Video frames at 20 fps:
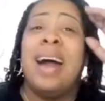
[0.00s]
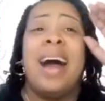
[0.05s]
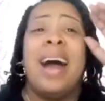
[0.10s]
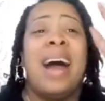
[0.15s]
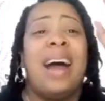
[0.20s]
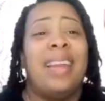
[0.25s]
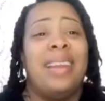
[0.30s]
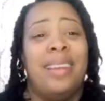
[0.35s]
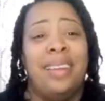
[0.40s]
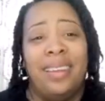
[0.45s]

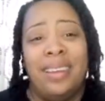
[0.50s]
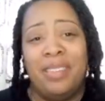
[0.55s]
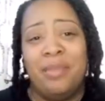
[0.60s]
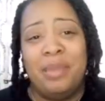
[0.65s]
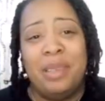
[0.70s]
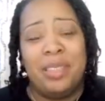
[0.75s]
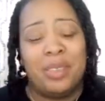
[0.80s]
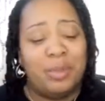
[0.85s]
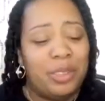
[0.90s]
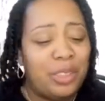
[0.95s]
I love
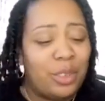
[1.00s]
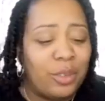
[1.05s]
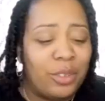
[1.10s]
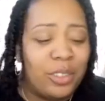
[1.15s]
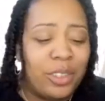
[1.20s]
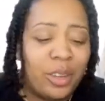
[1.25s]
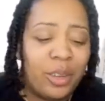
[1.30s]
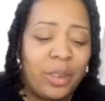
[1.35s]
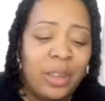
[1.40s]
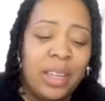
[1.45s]
me some
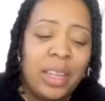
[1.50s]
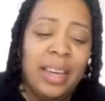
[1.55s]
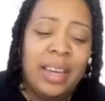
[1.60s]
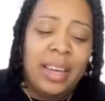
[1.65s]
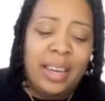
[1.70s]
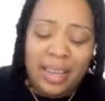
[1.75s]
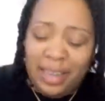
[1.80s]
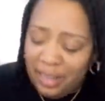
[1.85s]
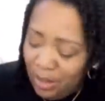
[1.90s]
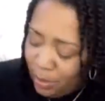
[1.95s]
JoJo.
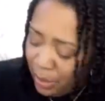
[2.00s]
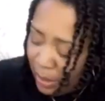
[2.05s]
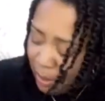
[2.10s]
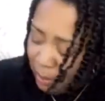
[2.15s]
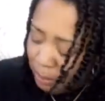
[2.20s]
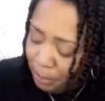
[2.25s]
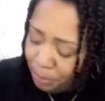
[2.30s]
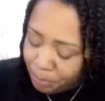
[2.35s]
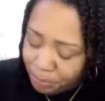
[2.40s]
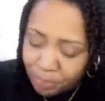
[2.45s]

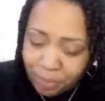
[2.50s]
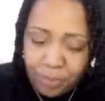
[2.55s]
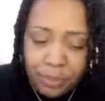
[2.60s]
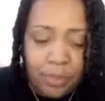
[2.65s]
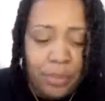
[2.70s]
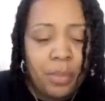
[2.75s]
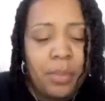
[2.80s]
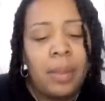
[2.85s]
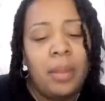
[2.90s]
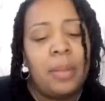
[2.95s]
Anyway,
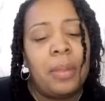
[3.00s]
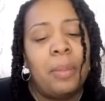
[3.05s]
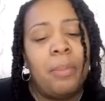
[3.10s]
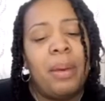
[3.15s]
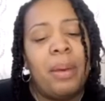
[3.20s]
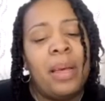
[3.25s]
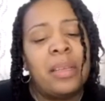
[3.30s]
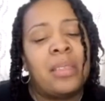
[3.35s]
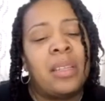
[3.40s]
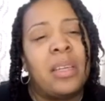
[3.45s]
the
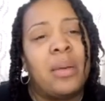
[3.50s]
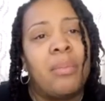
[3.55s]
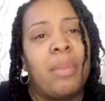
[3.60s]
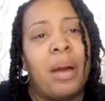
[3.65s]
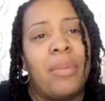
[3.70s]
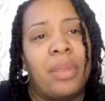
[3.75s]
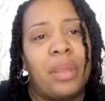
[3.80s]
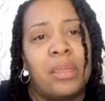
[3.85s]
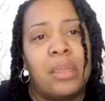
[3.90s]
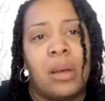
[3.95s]
best thing
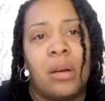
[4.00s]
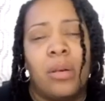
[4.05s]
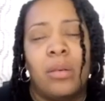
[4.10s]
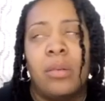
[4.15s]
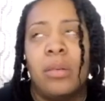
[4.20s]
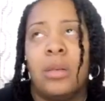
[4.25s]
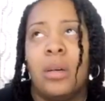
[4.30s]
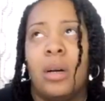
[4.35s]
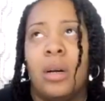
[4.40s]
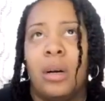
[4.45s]
about this
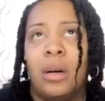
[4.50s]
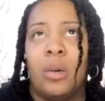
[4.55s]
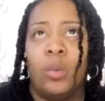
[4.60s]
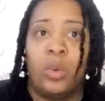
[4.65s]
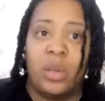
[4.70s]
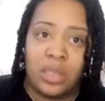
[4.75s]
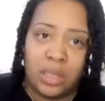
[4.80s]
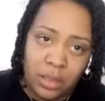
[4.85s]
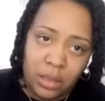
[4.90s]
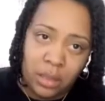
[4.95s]
song uh,
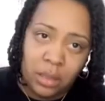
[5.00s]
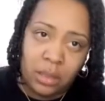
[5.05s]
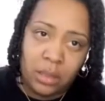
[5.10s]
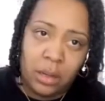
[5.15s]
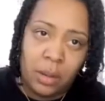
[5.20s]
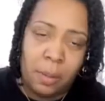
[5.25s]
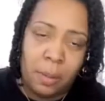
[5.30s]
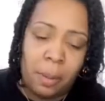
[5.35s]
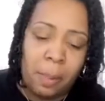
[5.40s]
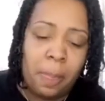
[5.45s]
was the
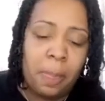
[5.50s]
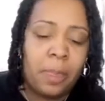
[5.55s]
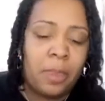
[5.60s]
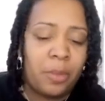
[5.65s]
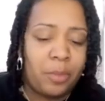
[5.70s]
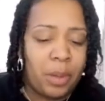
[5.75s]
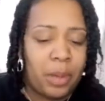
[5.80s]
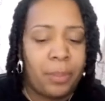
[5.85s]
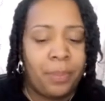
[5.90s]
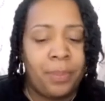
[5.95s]
hook to
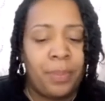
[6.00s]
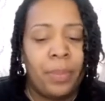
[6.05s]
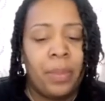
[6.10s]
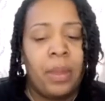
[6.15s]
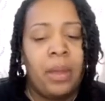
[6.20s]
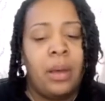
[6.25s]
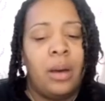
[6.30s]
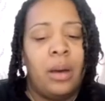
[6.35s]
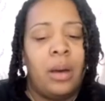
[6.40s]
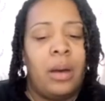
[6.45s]
me.
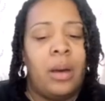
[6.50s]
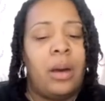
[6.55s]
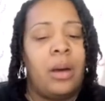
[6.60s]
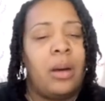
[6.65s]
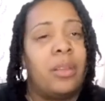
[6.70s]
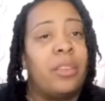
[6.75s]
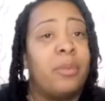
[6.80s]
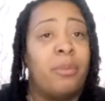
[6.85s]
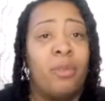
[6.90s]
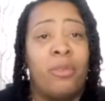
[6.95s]
Uh,
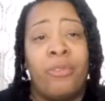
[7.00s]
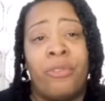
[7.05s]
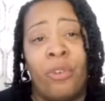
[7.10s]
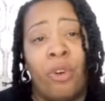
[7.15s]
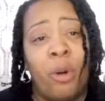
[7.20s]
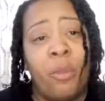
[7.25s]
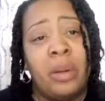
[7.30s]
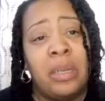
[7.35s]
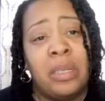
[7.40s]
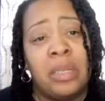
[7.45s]
the
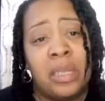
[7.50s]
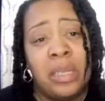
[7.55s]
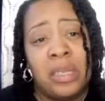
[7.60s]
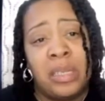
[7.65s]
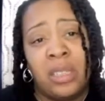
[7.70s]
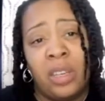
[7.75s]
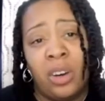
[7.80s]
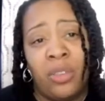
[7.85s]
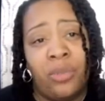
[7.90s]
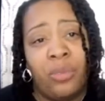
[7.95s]
performance
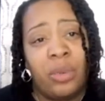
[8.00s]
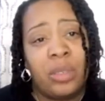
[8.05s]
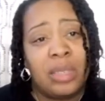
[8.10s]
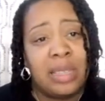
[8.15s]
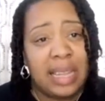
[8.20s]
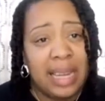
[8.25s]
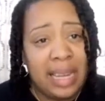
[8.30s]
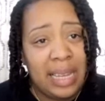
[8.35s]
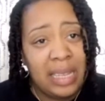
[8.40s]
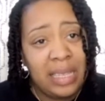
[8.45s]
itself was
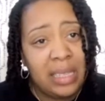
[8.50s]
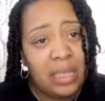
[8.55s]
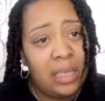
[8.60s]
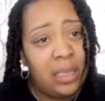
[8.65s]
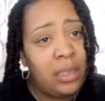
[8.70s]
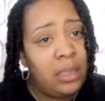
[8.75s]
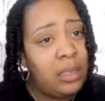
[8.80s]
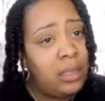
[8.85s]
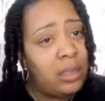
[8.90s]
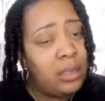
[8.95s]

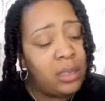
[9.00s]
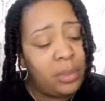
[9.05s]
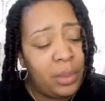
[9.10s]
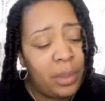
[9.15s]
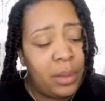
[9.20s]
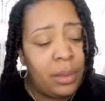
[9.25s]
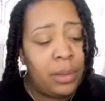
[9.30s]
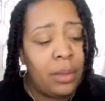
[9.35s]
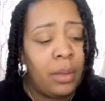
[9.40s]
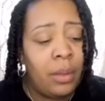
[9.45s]
lazy to
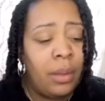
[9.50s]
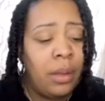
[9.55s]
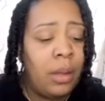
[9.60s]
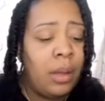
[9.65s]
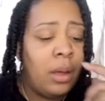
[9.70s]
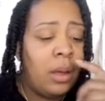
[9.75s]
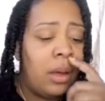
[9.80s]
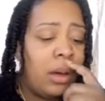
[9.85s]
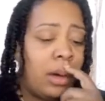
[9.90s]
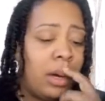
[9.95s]
me.
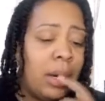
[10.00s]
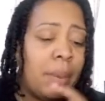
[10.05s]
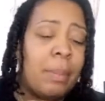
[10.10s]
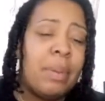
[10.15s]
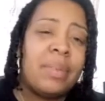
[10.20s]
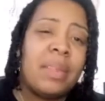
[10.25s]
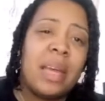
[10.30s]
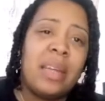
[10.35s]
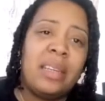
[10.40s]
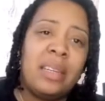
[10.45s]
Um,
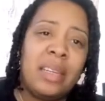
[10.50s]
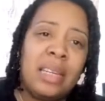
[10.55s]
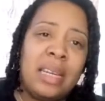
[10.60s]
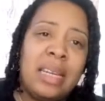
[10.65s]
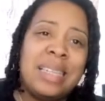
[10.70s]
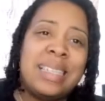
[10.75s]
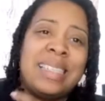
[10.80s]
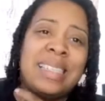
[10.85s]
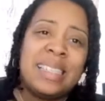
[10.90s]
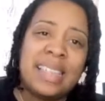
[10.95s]
but they
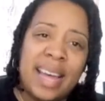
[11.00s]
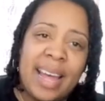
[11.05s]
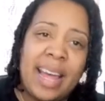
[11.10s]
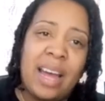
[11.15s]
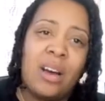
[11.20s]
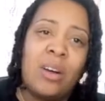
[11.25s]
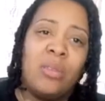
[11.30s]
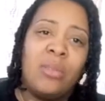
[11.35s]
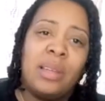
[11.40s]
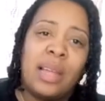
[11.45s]
did
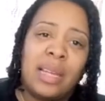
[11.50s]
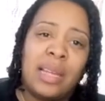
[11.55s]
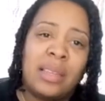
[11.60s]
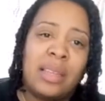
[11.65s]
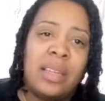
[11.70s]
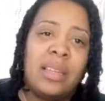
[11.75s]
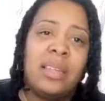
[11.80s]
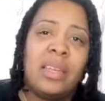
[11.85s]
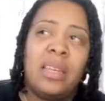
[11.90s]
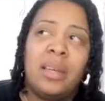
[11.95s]
sound like they
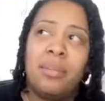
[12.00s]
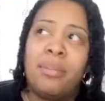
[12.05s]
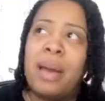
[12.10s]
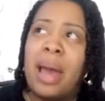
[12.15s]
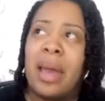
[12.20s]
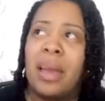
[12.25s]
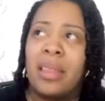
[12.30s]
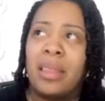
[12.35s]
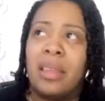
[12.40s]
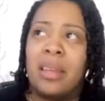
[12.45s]
did
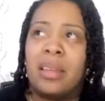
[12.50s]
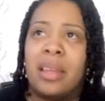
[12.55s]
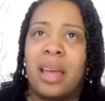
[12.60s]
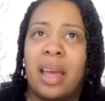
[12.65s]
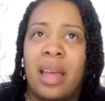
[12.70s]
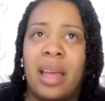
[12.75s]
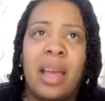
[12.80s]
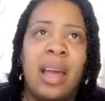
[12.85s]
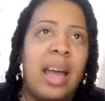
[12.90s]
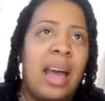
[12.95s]
back in the
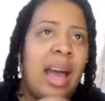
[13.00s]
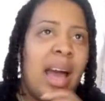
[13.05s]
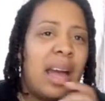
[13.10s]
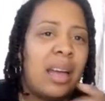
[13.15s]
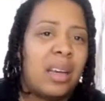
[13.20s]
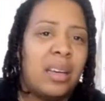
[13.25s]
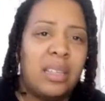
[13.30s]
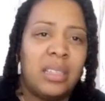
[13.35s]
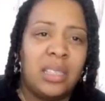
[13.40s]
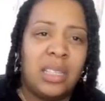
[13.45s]
day. I
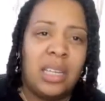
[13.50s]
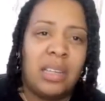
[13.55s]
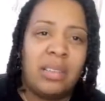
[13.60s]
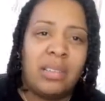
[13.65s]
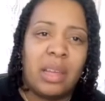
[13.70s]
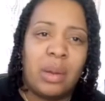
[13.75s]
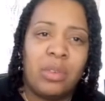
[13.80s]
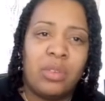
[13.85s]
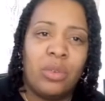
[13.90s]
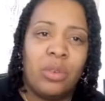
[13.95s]
couldn't tell if
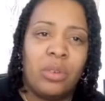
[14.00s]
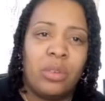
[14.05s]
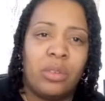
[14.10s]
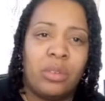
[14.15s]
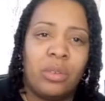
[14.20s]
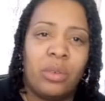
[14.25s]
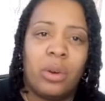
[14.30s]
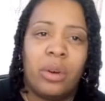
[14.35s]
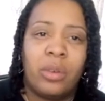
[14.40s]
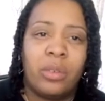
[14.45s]
they was doing it
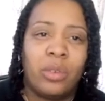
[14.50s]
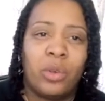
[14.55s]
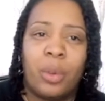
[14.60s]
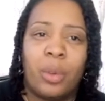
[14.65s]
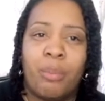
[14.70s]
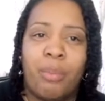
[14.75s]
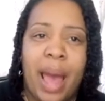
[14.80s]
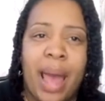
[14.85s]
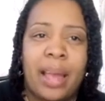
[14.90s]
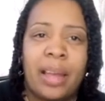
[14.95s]
to, to a
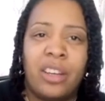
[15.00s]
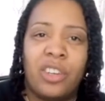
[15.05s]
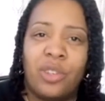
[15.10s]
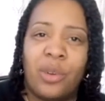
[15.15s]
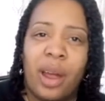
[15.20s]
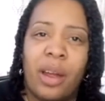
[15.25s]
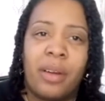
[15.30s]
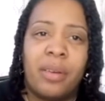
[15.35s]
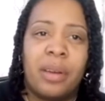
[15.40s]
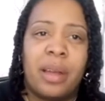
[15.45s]
backing
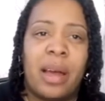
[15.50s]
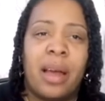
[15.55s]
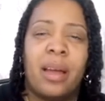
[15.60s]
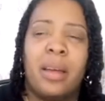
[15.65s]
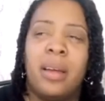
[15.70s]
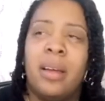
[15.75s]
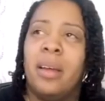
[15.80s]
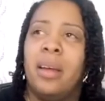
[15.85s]
track or not.